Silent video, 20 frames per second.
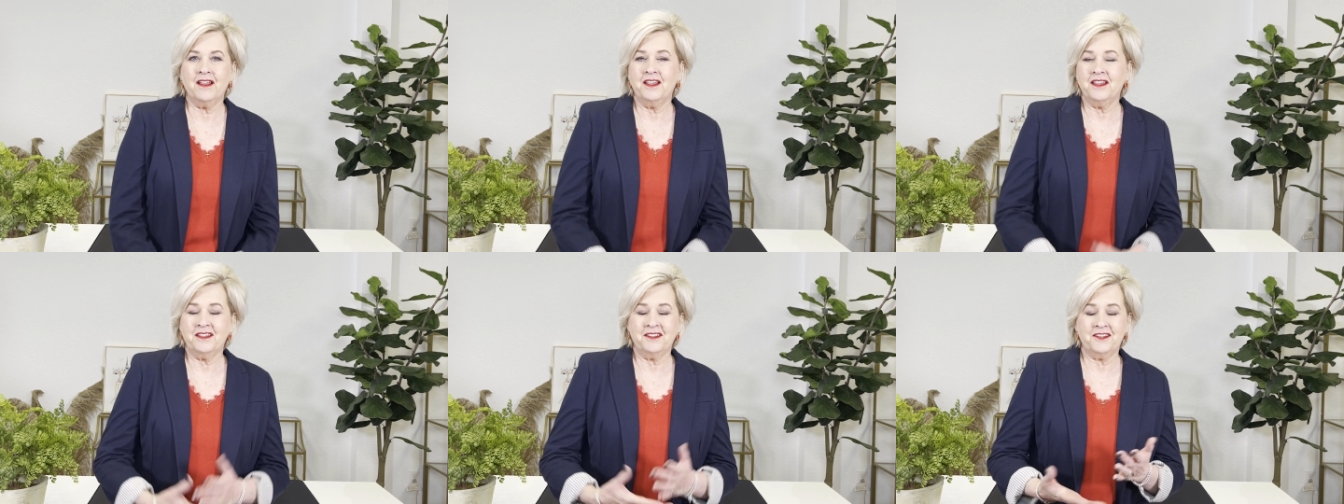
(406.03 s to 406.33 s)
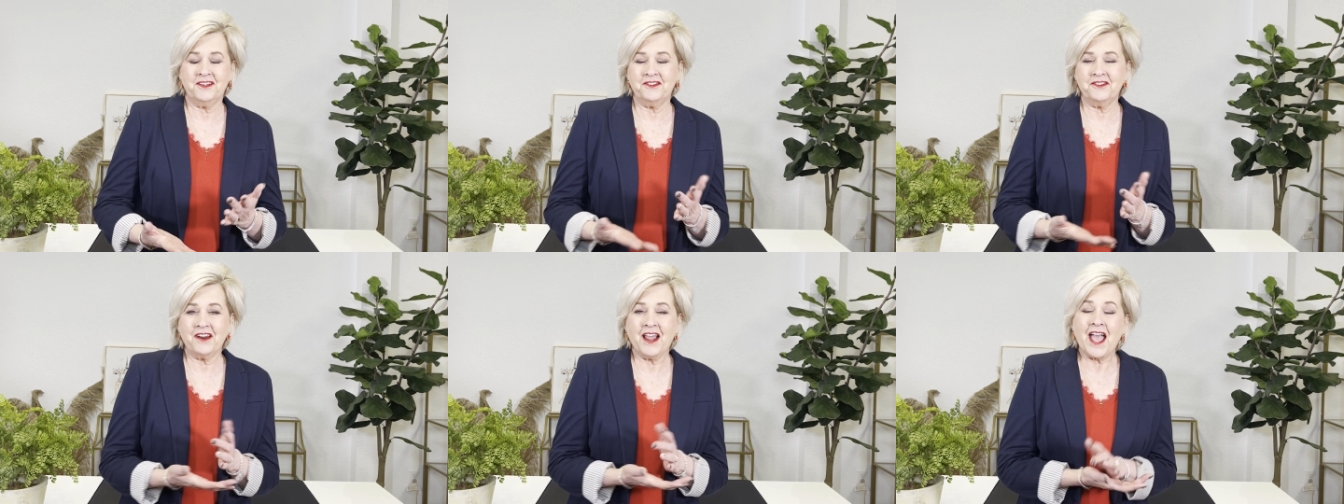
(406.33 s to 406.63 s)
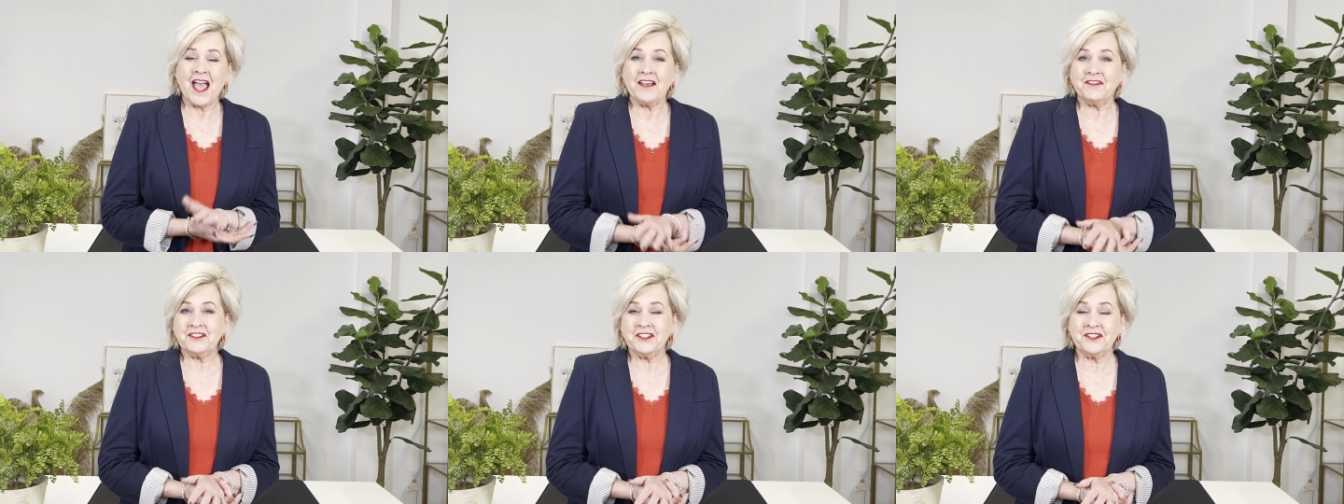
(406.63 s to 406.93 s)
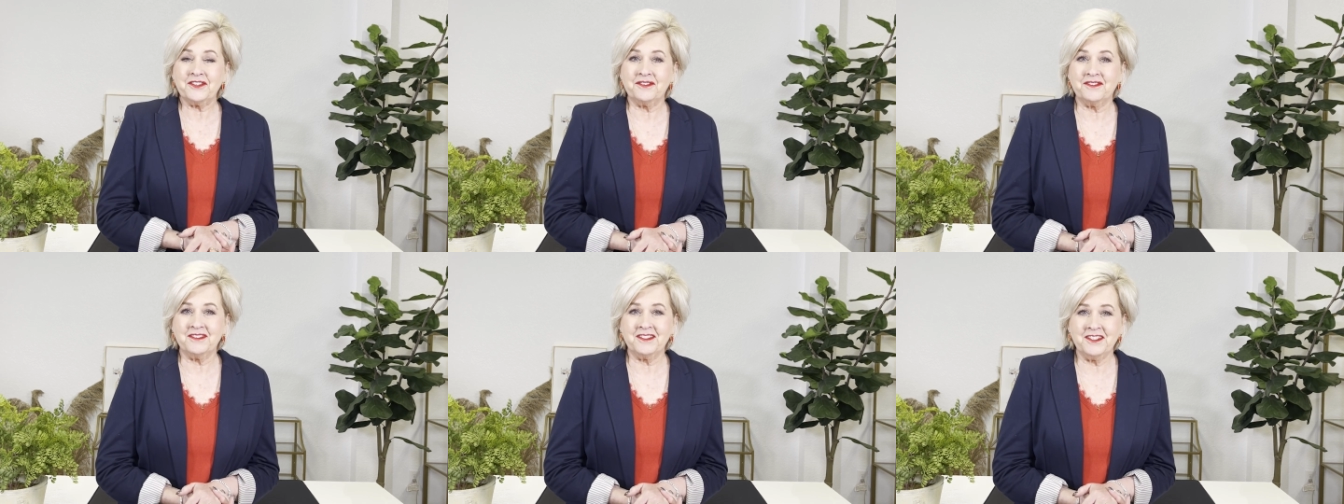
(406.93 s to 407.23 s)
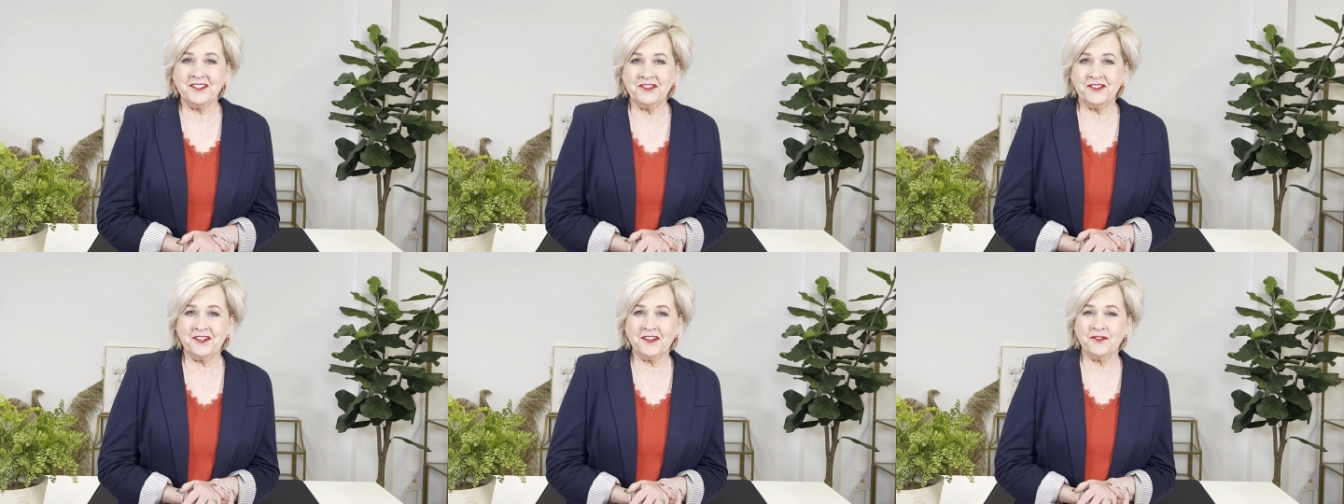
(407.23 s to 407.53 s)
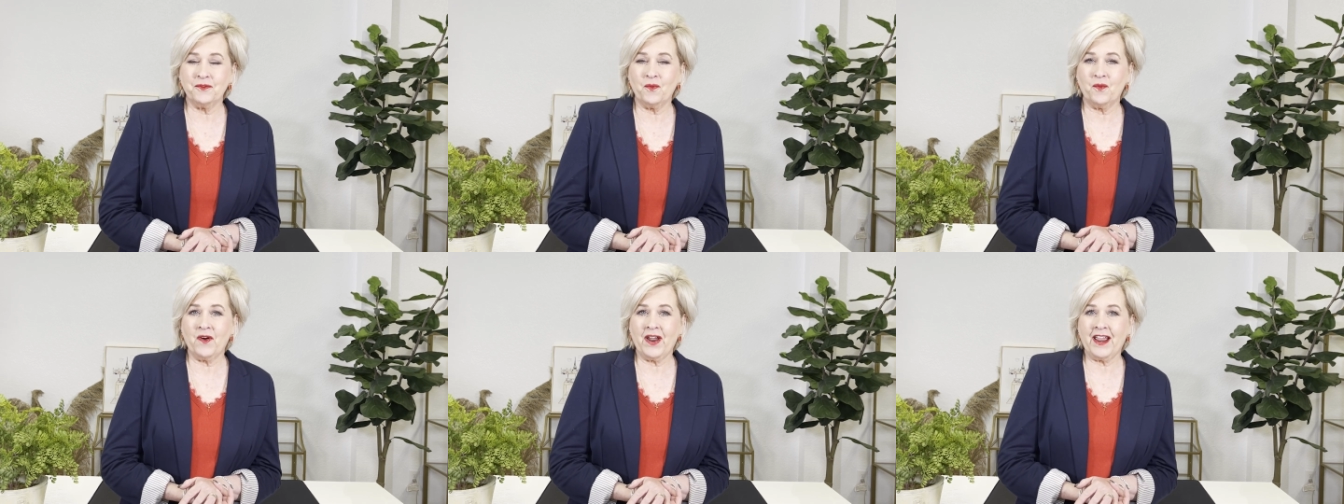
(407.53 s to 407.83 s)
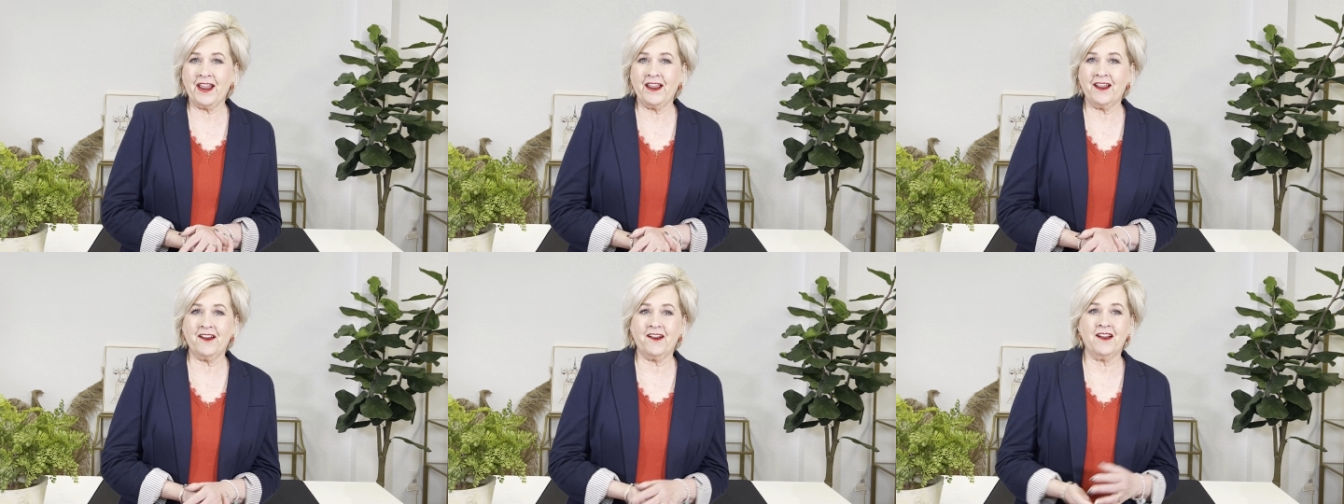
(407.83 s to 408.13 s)
You don't have to. You can
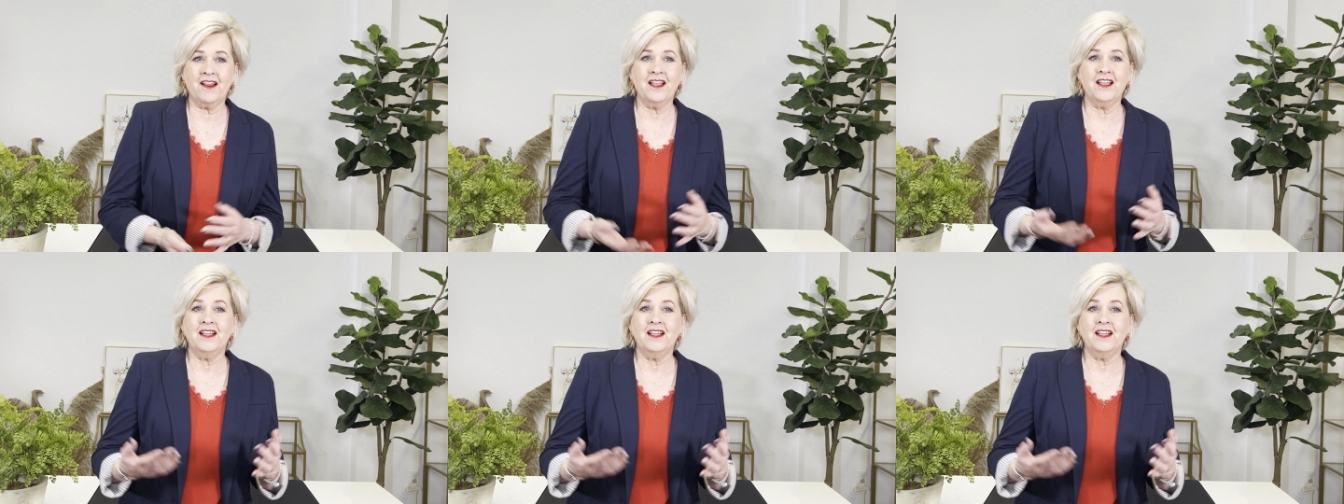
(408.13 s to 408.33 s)
wear